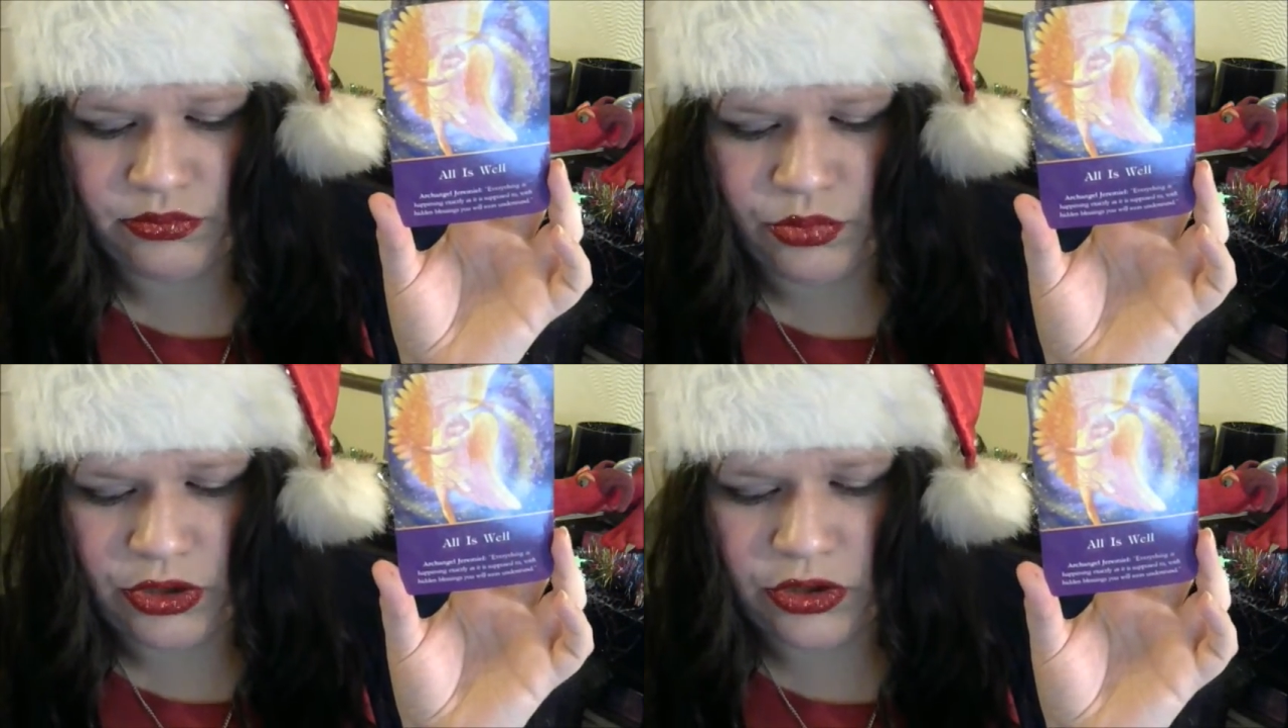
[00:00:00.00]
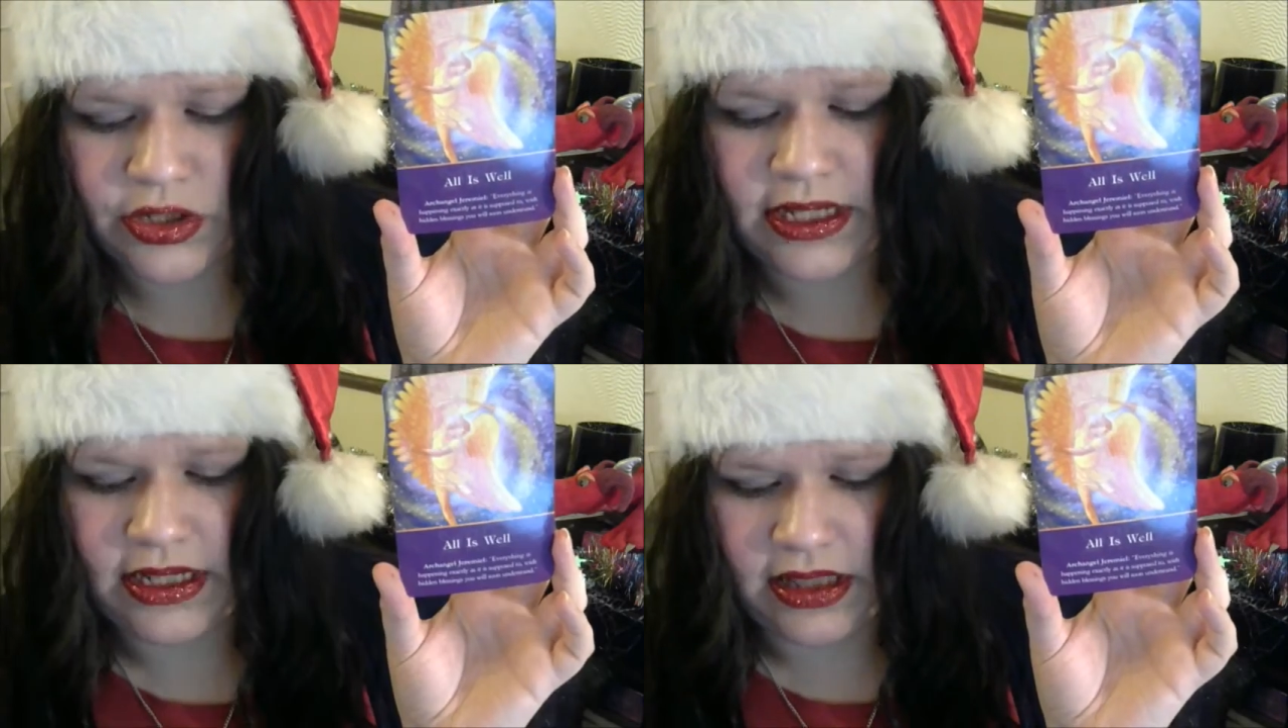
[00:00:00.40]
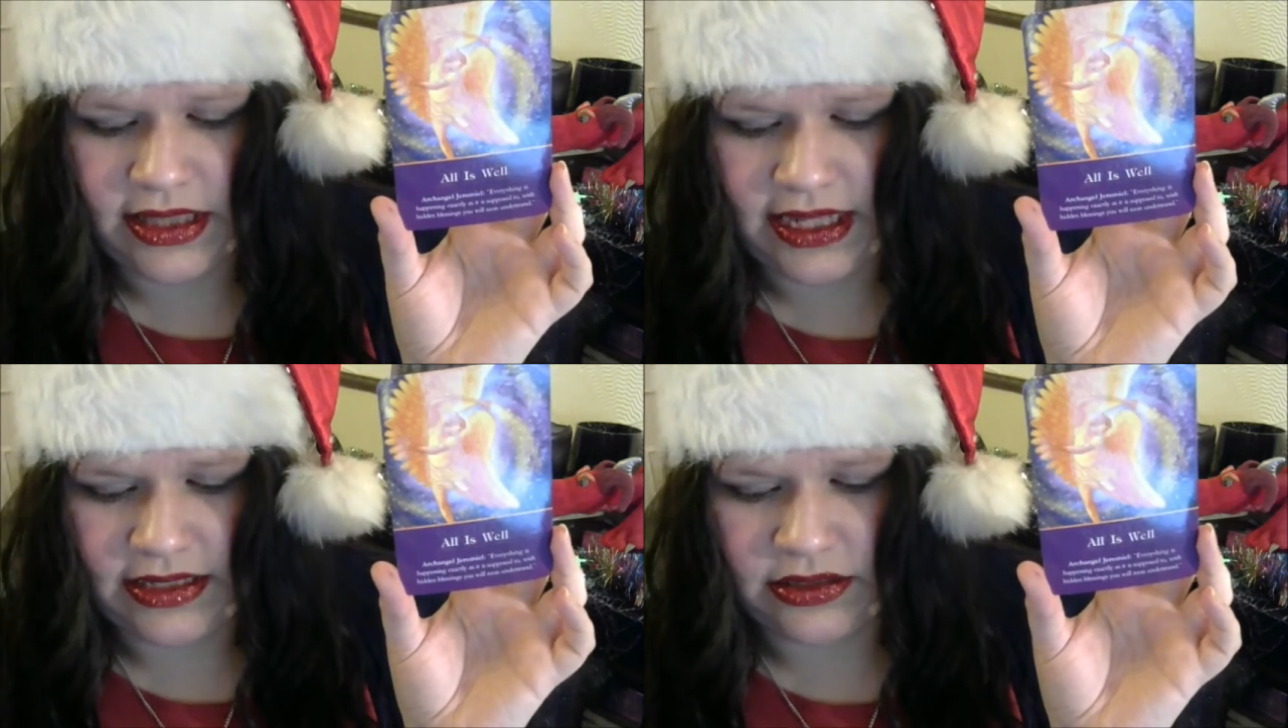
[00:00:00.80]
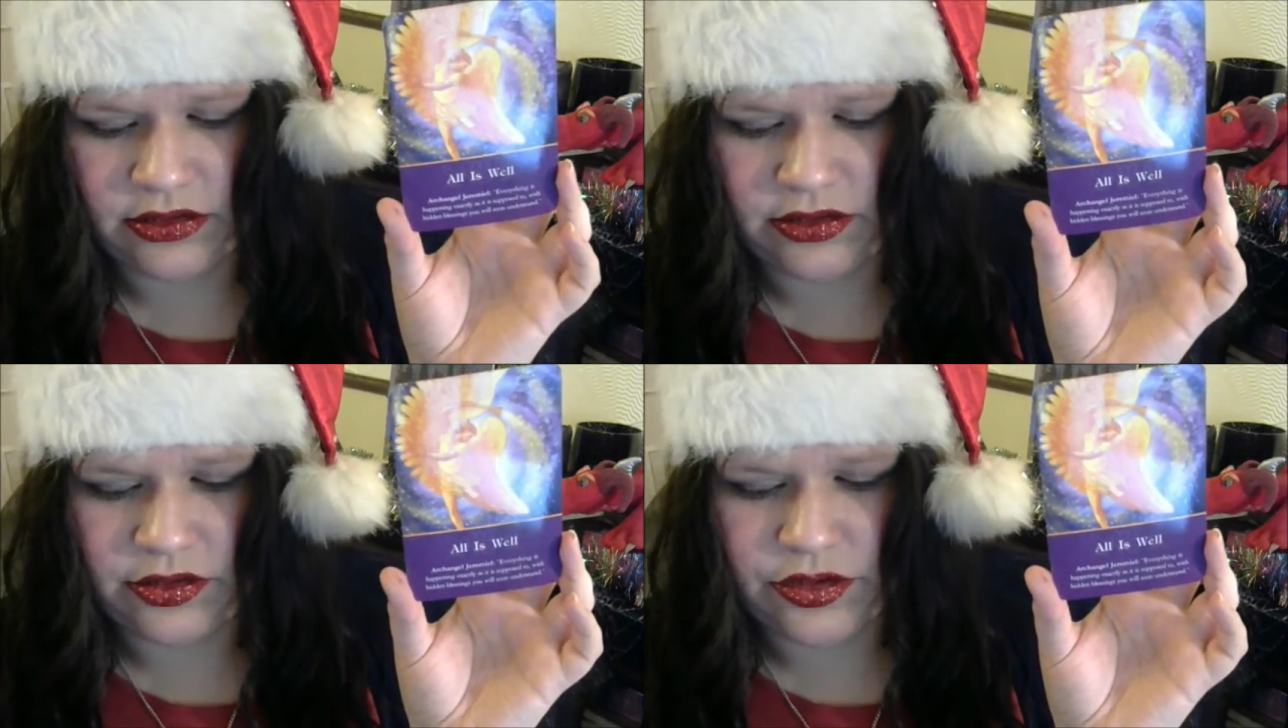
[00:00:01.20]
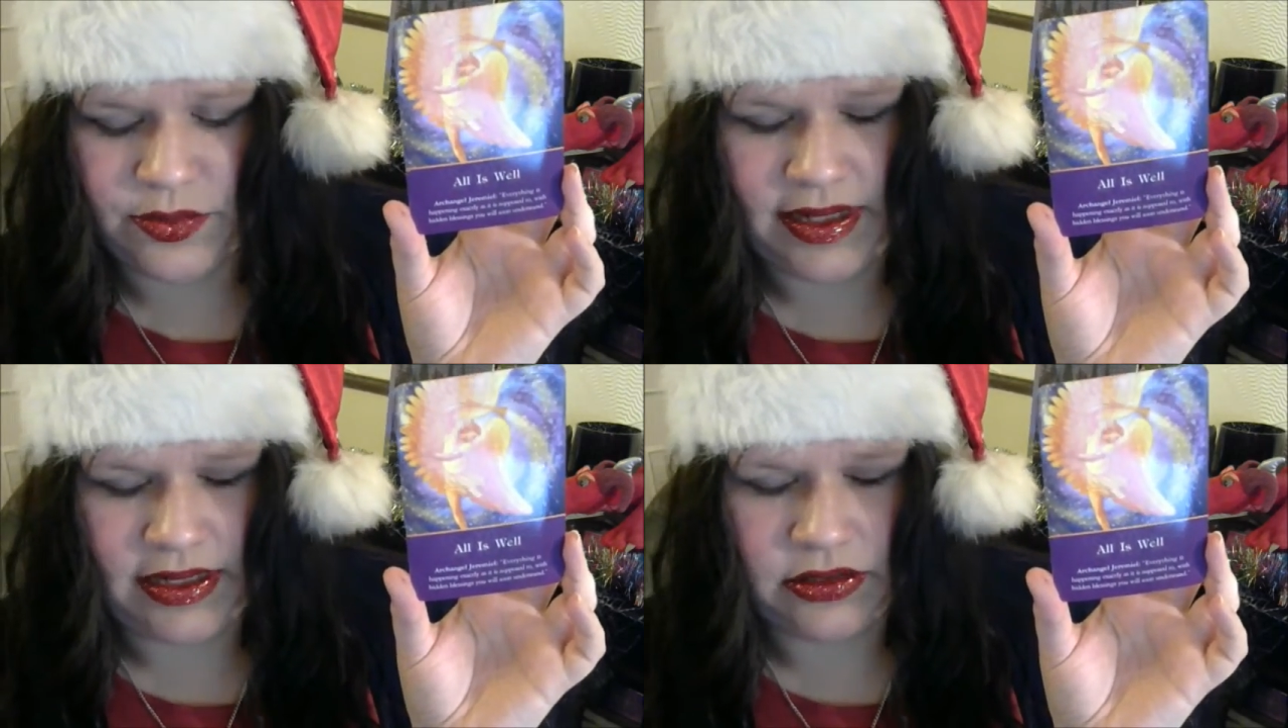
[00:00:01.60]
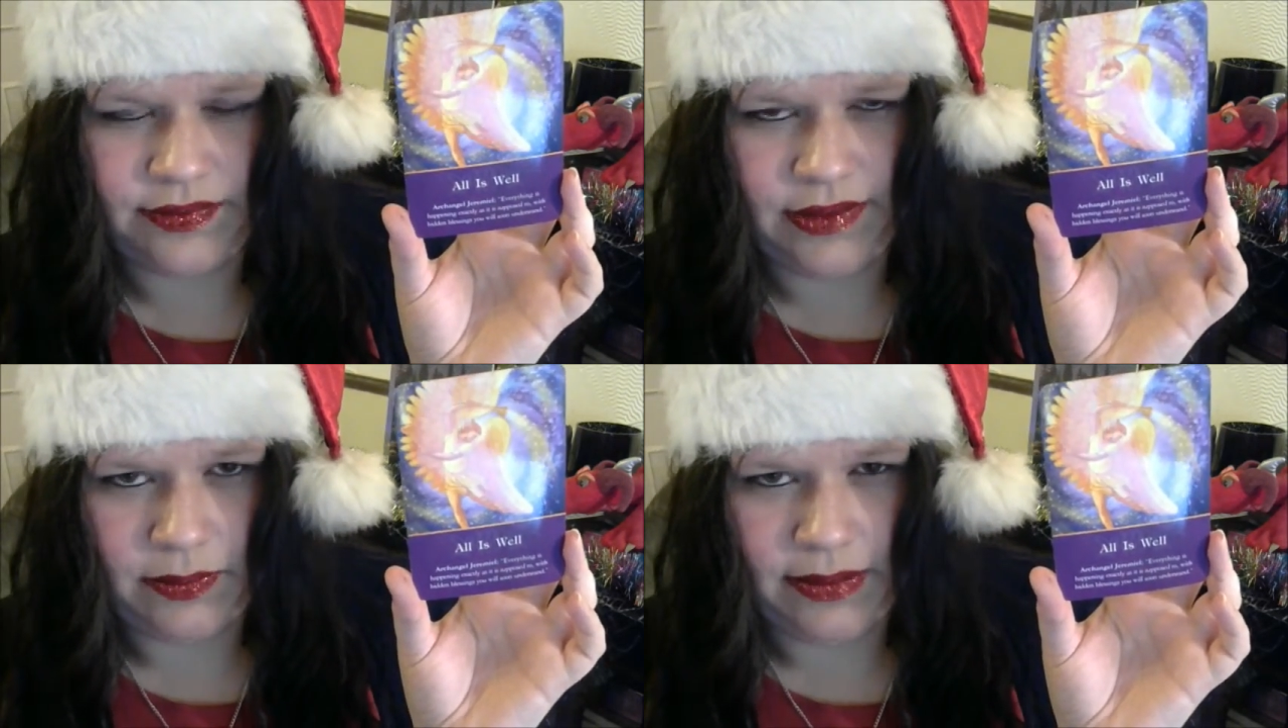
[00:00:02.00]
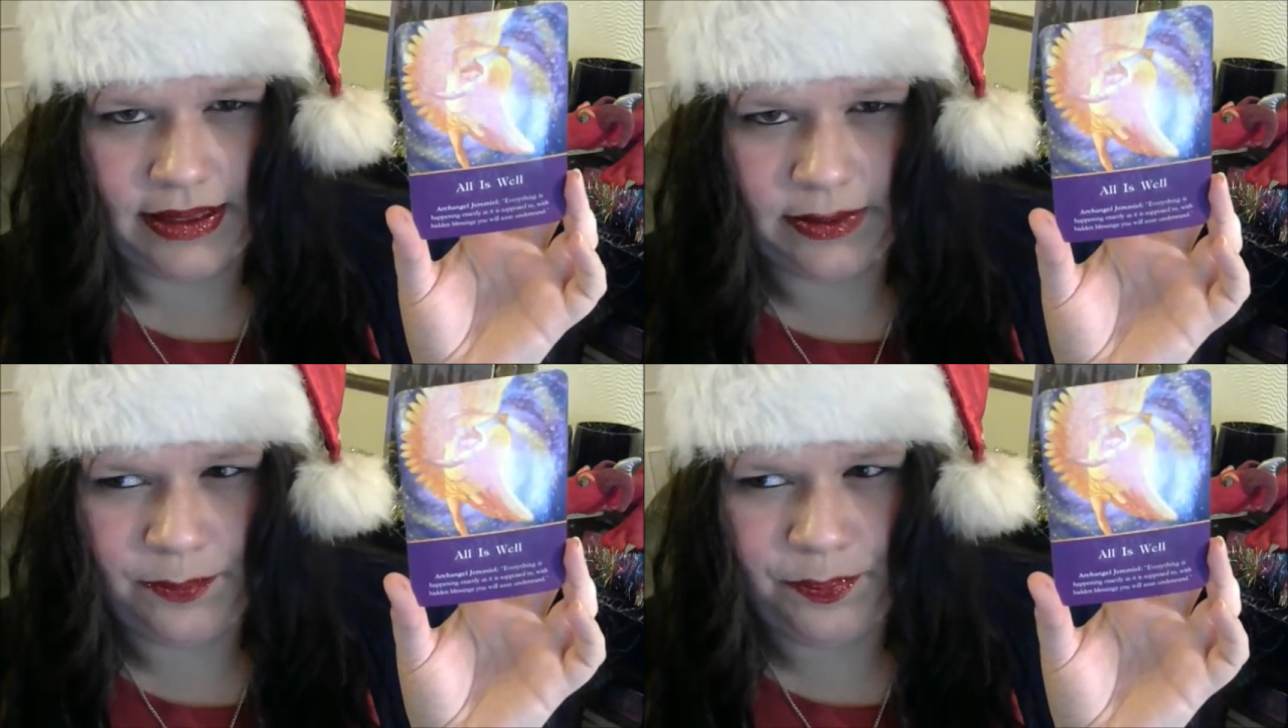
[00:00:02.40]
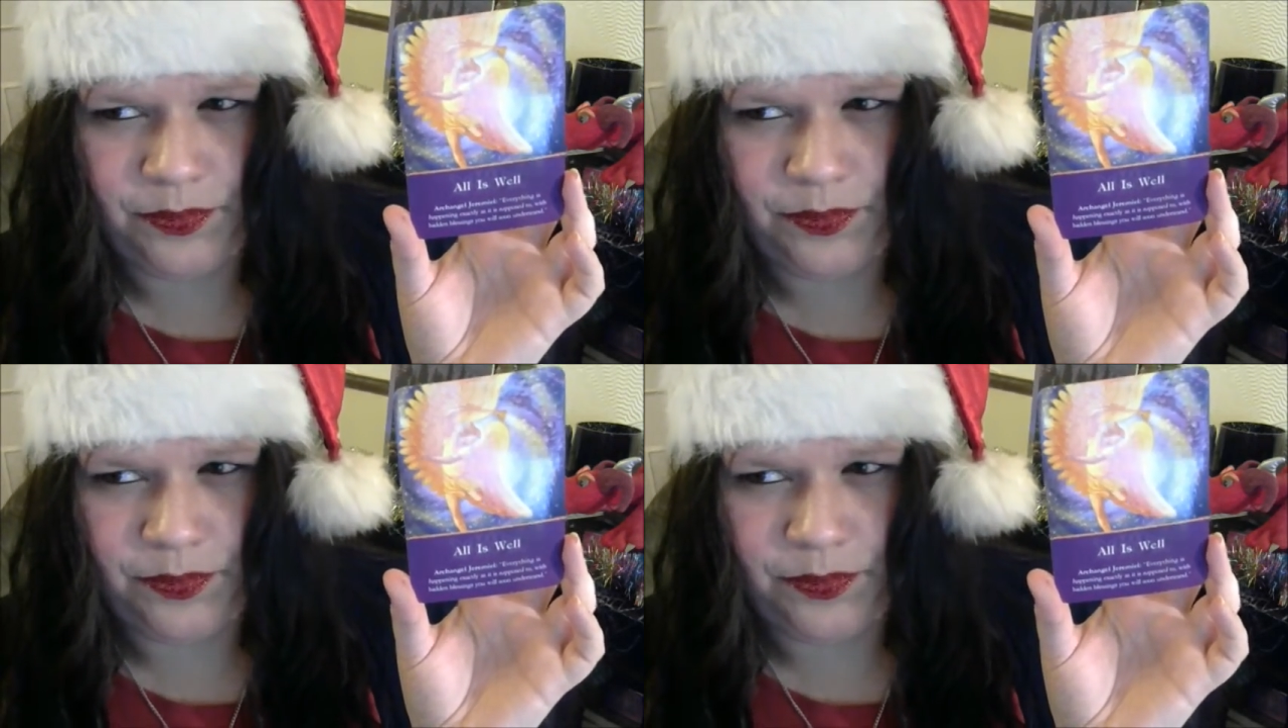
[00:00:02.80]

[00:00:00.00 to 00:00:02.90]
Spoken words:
we're looking at things to make us feel better,